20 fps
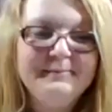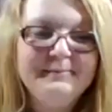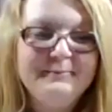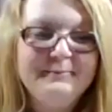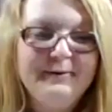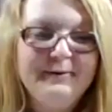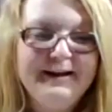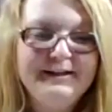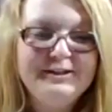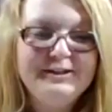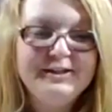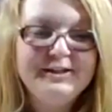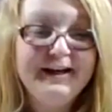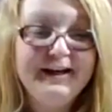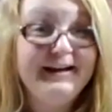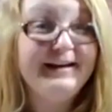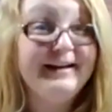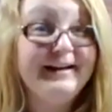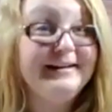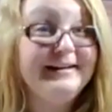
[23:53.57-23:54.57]
which
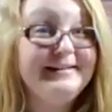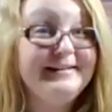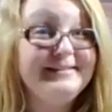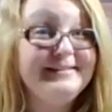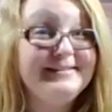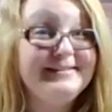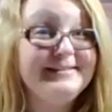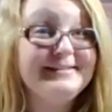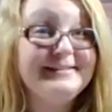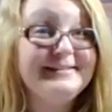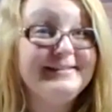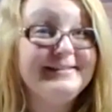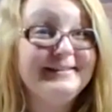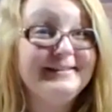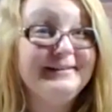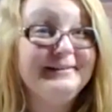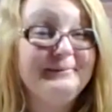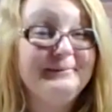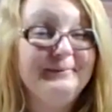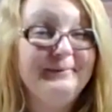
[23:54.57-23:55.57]
is
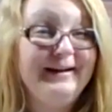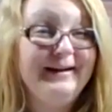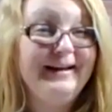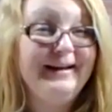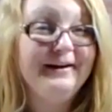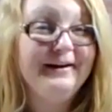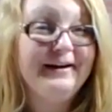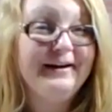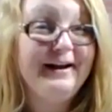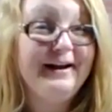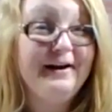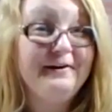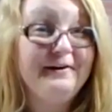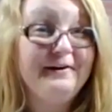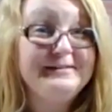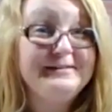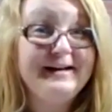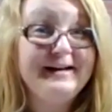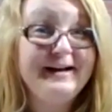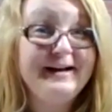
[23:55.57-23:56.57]
we are going to
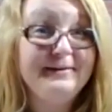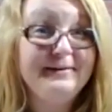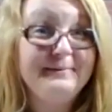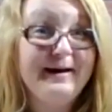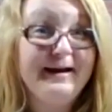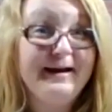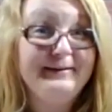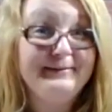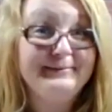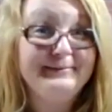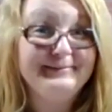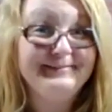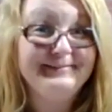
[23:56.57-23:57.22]
host another one.